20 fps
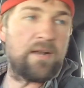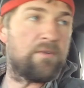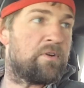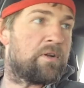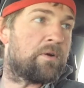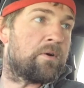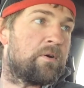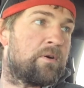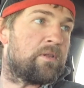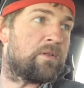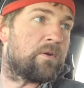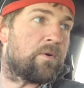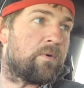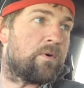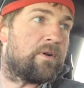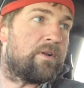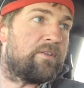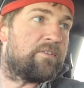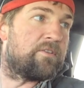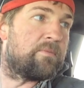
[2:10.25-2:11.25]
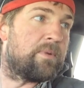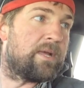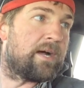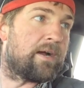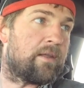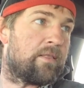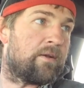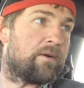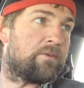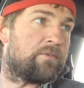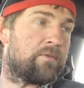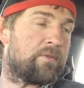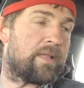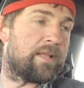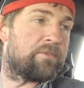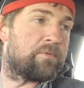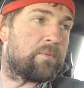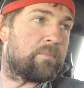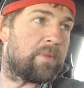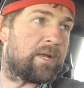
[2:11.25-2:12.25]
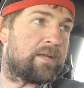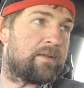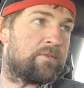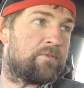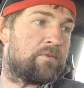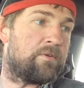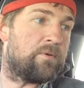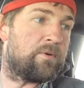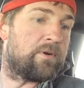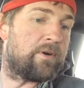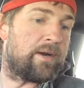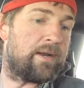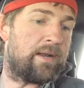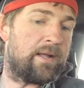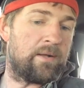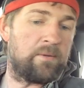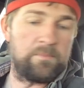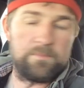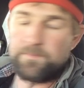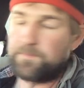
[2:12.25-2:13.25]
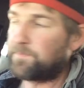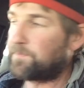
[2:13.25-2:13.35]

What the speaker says: Every kernel of corn needs to be out of there. So that's what my kids are doing right now.